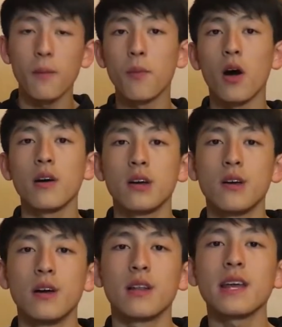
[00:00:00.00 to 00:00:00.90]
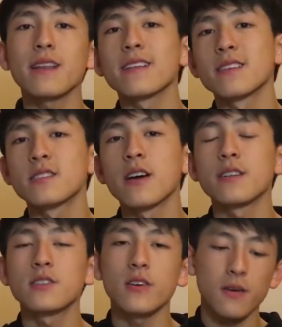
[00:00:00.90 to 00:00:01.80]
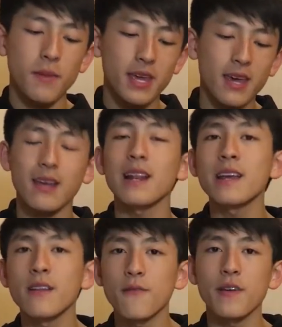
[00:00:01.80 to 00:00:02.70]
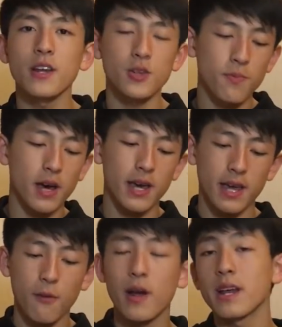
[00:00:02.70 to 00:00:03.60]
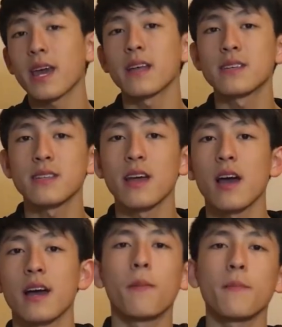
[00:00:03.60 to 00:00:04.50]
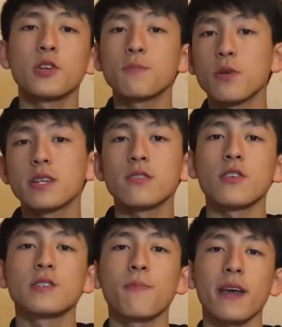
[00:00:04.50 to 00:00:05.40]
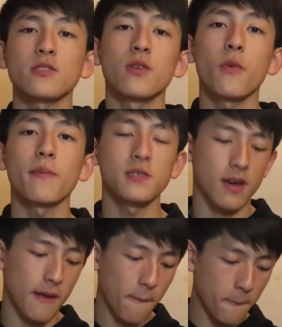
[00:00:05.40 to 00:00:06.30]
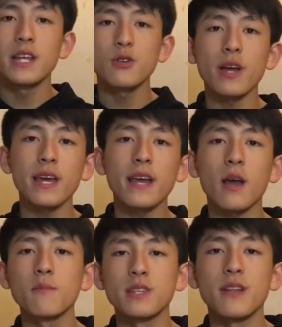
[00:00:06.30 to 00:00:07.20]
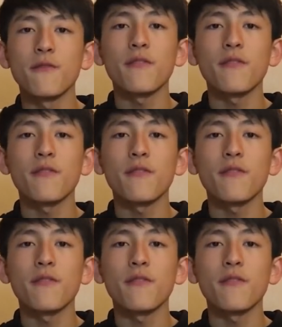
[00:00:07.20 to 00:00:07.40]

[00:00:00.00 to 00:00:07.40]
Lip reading: But Ning decided to make it a cleaner finish by eradicating that, by just putting those specs on a website. This racket comes in a